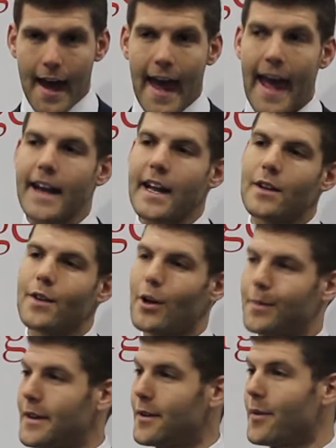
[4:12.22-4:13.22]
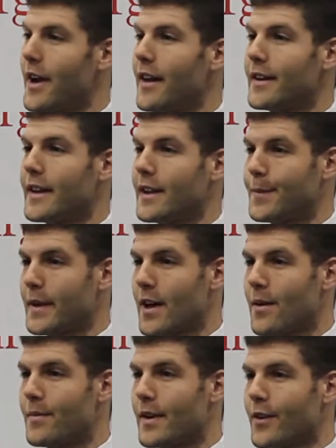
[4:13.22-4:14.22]
Handheld augmented reality has
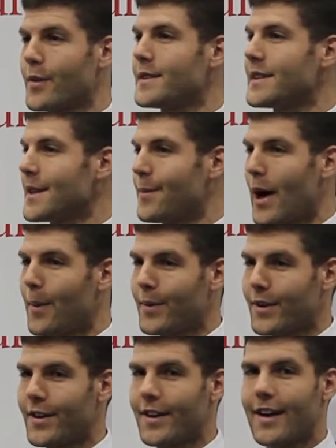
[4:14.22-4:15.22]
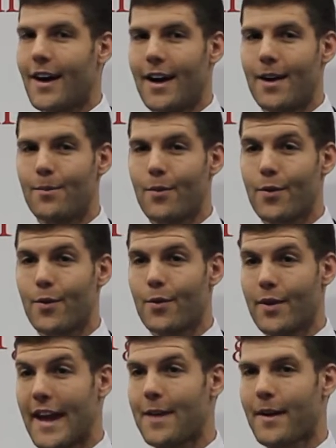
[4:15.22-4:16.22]
become increasingly popular um, through
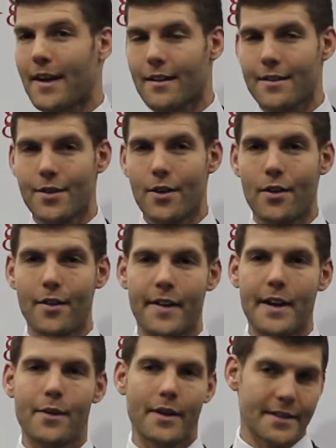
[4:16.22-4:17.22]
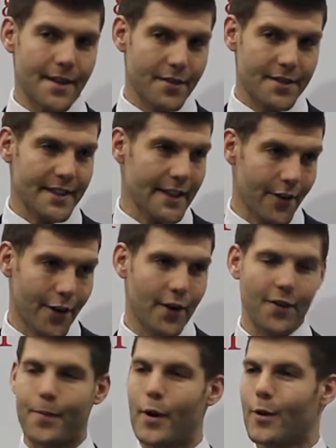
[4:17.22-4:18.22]
gaming. So, if anyone has ever seen or heard
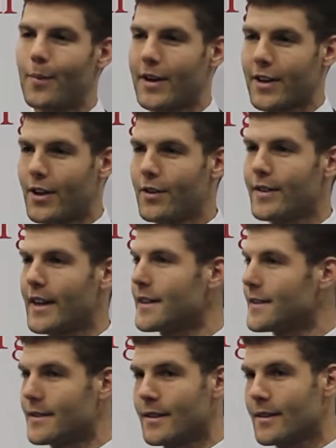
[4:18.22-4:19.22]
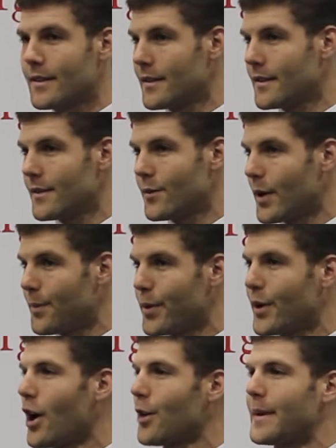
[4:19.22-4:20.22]
of Pokemon Go, that is what
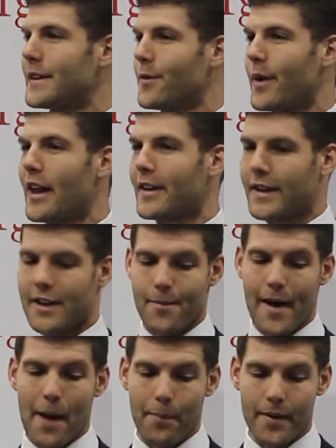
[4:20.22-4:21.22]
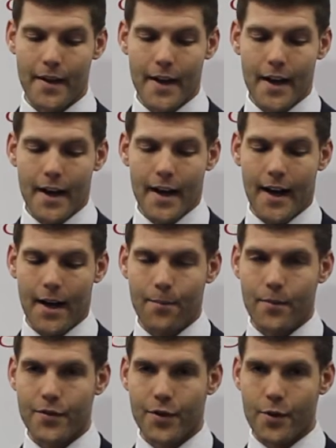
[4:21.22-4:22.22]
put augmented reality on the map. Um,
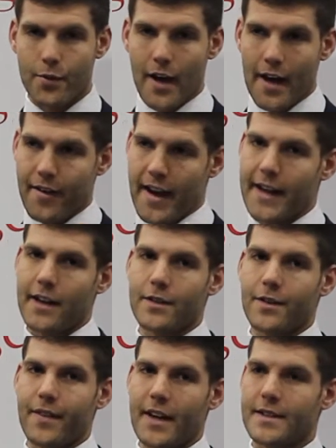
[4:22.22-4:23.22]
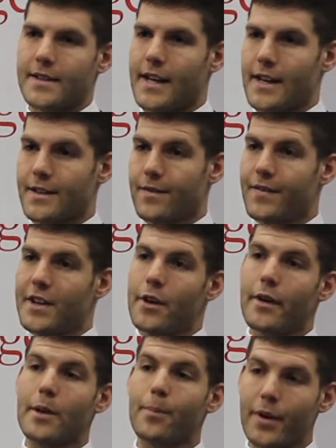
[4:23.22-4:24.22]
so, you have a handheld device that has a video
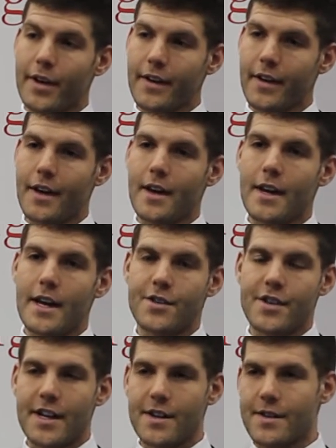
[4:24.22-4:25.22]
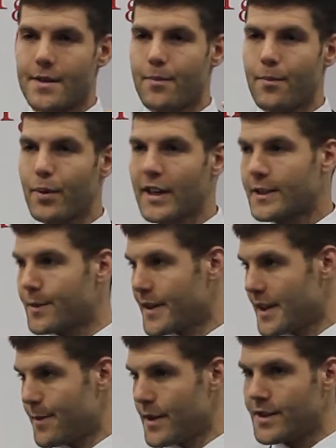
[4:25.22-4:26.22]
input, it changes and plays with
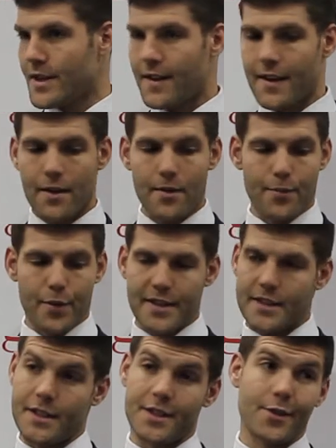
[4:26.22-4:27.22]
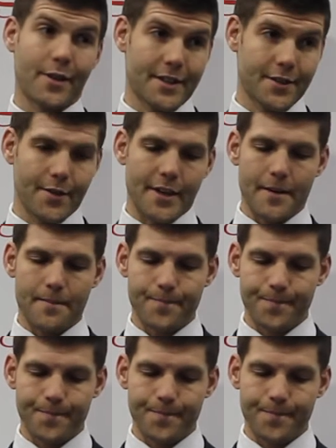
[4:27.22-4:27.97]
the image, and then presents it to you on a screen